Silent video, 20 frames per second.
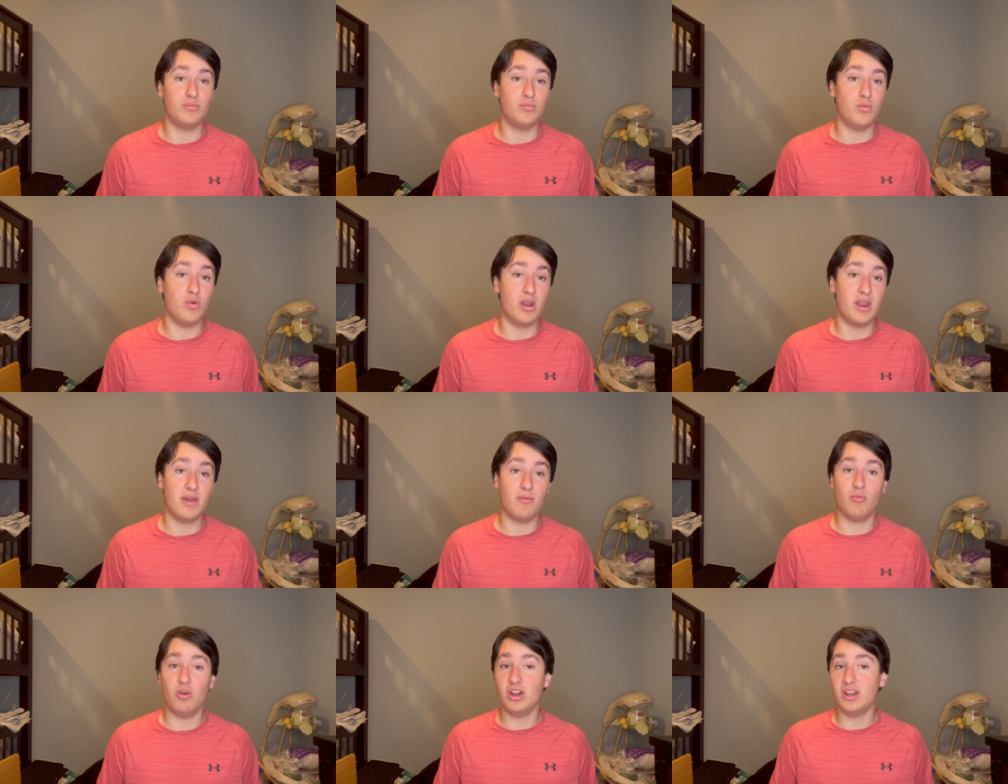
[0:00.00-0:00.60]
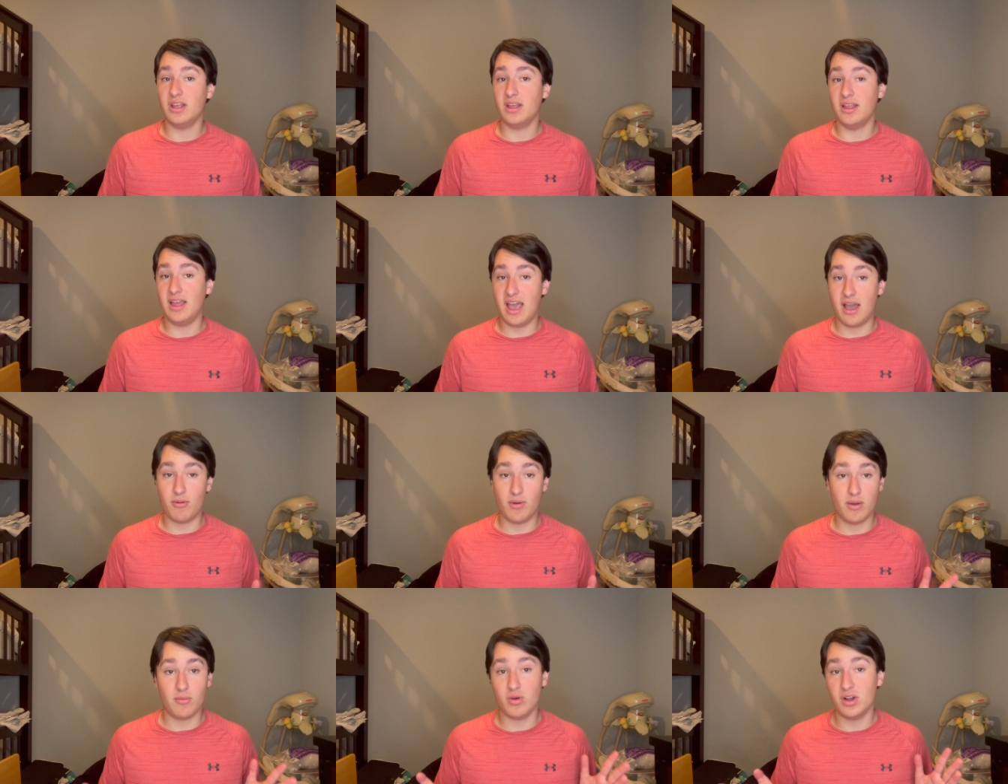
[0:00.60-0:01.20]
what I want
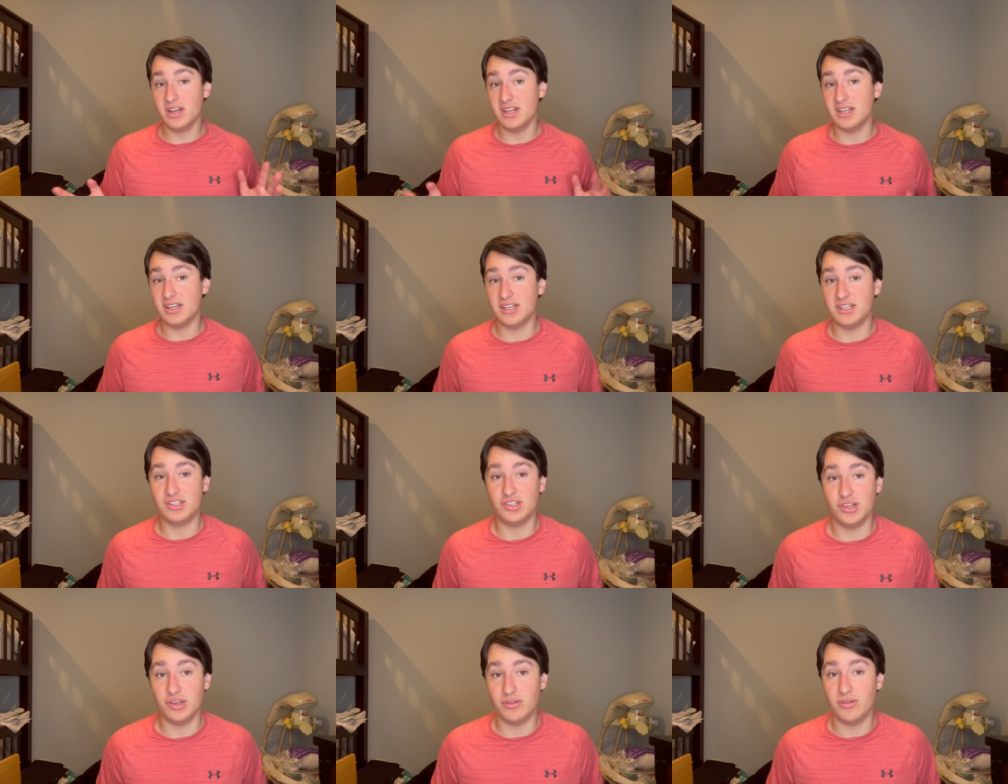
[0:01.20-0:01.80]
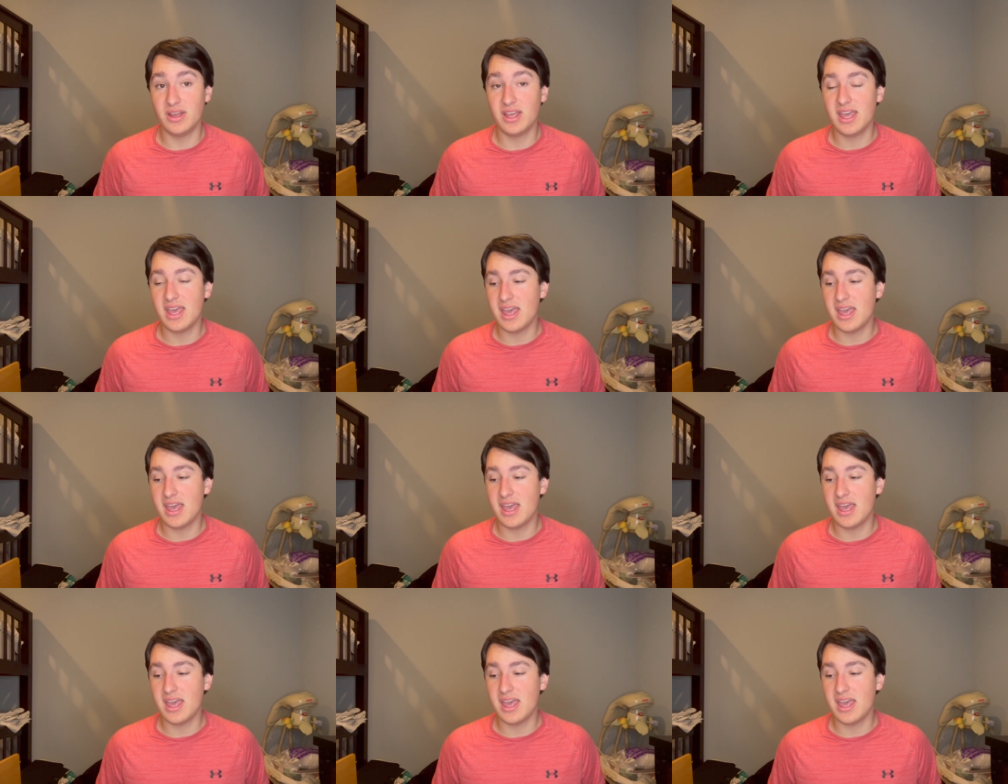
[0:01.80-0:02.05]
how I wanted it to.